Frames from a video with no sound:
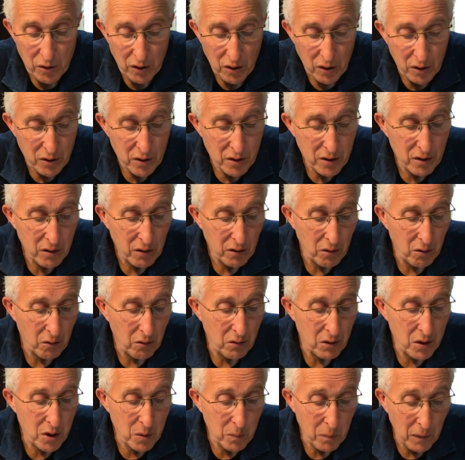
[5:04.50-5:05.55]
us the
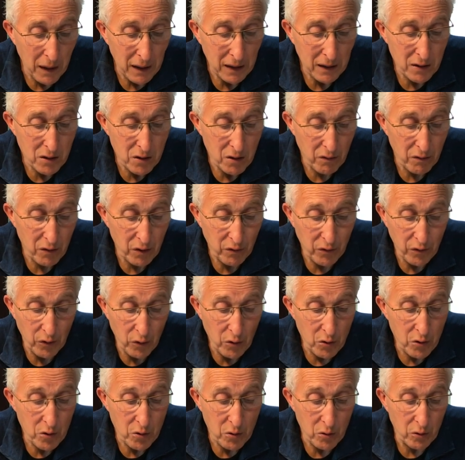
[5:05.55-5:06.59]
respect of the few
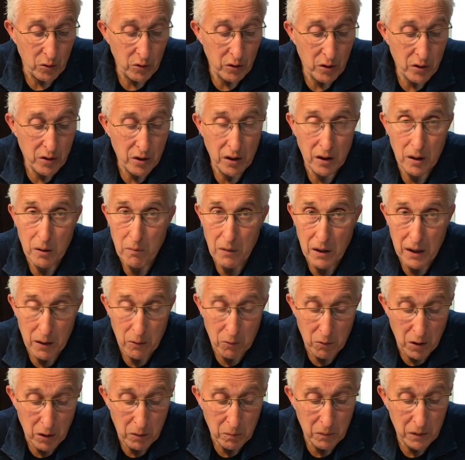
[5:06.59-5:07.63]
soldiers and the many
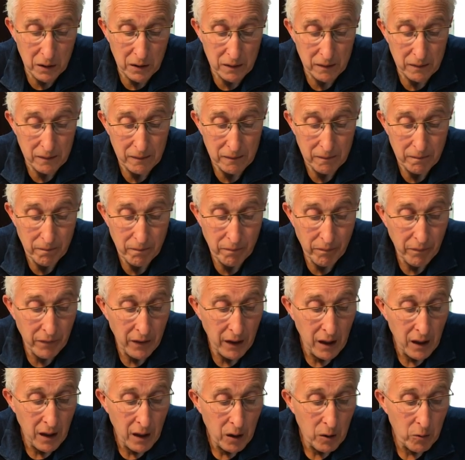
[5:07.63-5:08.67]
workmen.
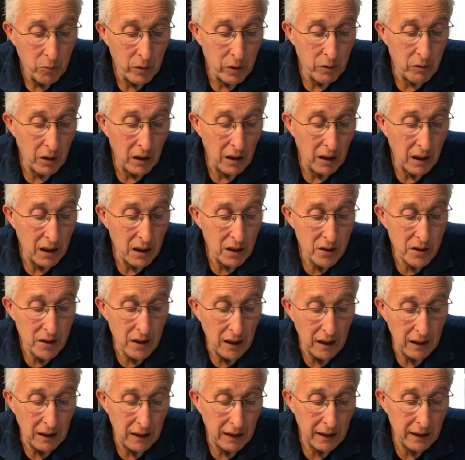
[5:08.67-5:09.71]
We realized
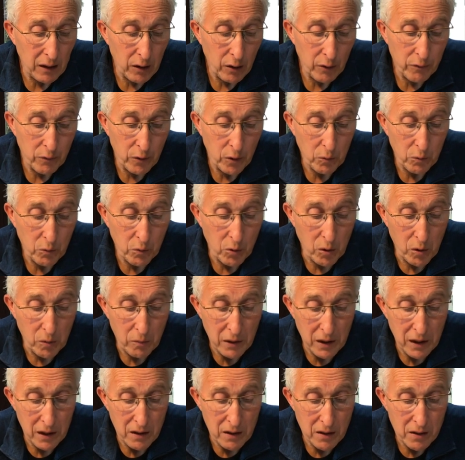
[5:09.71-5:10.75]
a little of what war
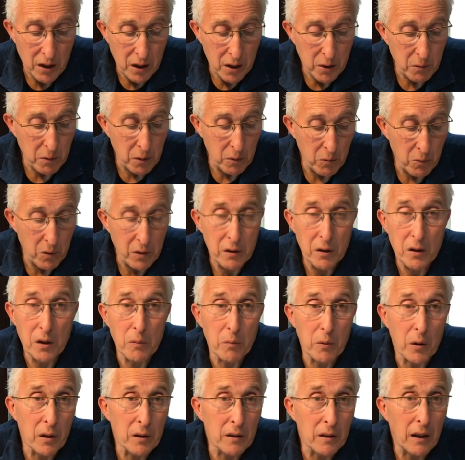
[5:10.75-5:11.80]
means as we wandered
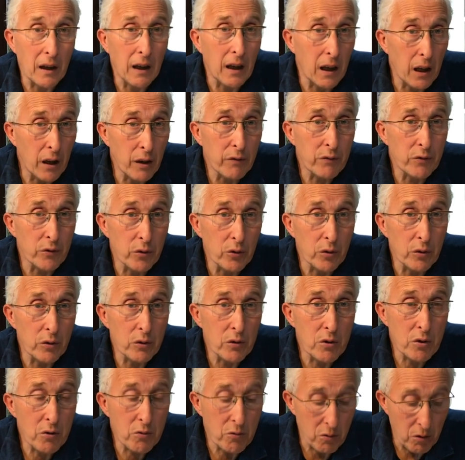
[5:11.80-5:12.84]
about the half ruined
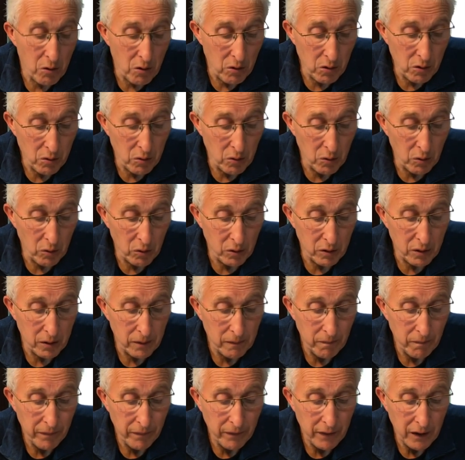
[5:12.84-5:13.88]
stronghold,
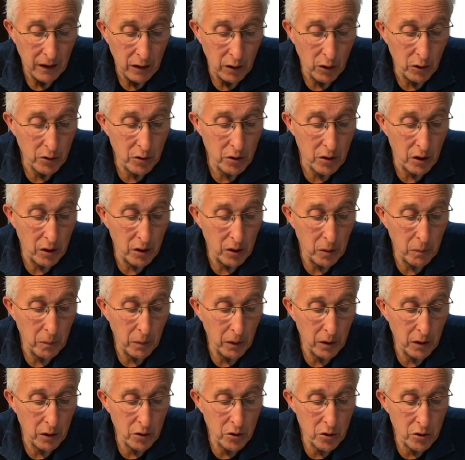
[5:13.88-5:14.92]
looked down
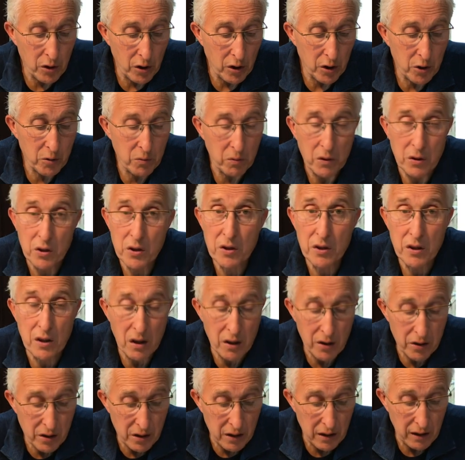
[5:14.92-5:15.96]
upon a church with
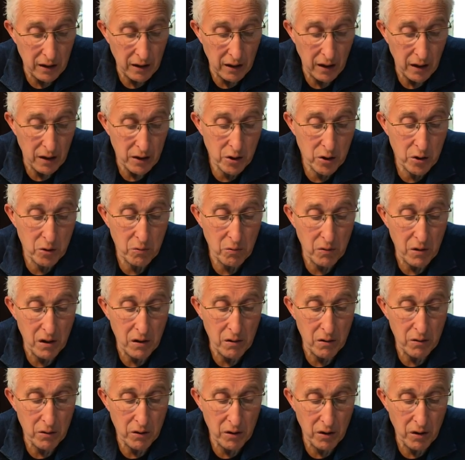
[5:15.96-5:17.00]
scarcely a
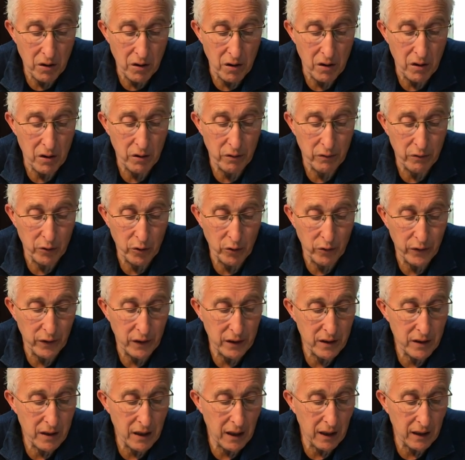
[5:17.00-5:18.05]
square yard of roof
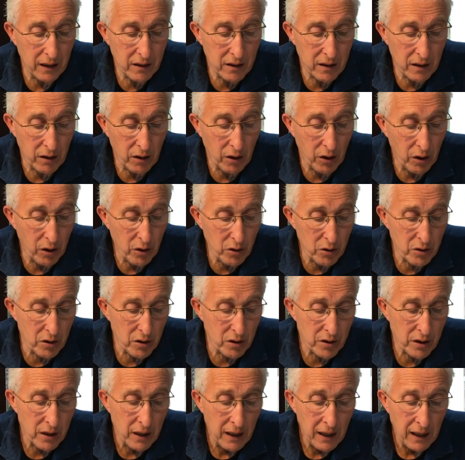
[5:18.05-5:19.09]
intact, and
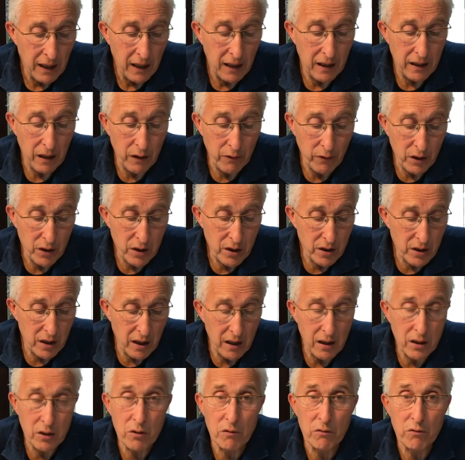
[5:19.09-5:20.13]
houses in every
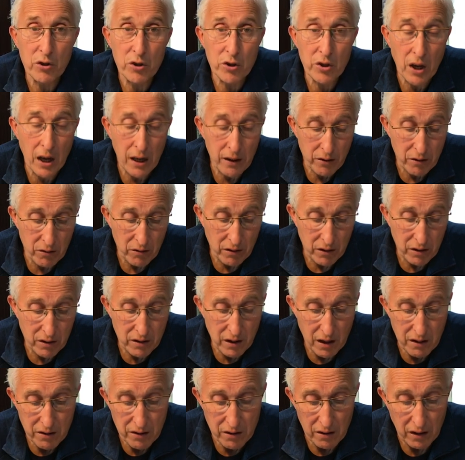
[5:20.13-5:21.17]
stage of shatter and
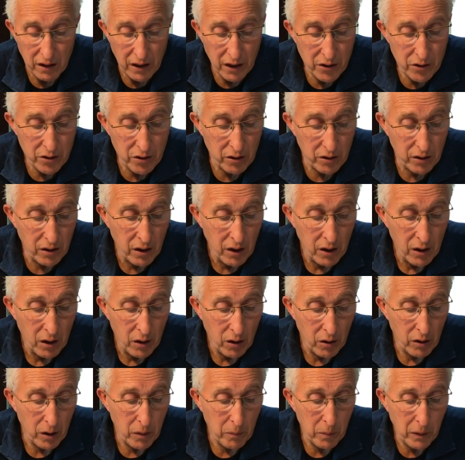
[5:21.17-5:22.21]
desolation,
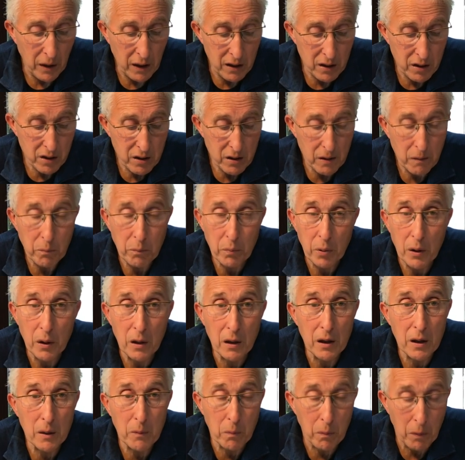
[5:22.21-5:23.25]
or at best
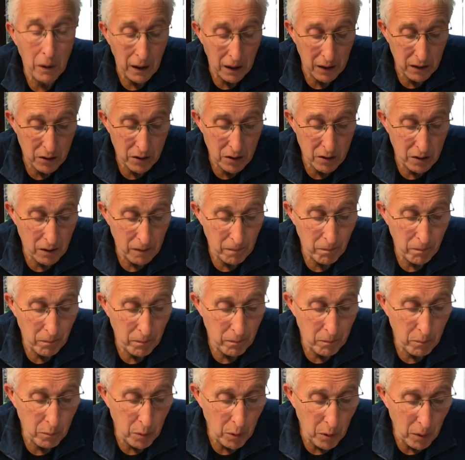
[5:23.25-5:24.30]
poorly patched up
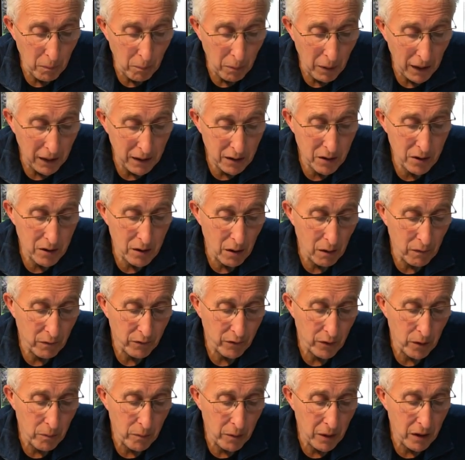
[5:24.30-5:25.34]
patched up
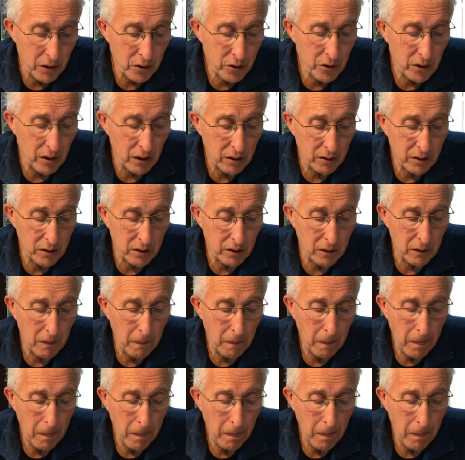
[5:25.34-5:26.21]
for bare shelter.